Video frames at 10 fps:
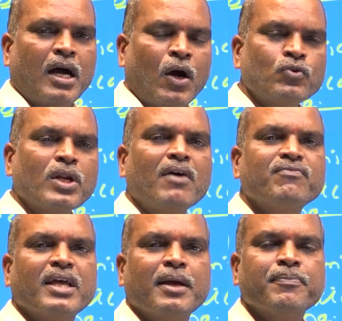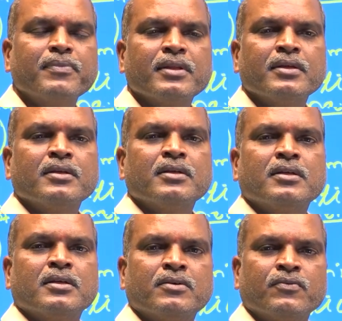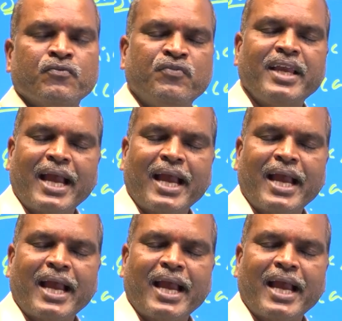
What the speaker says: Out of them, we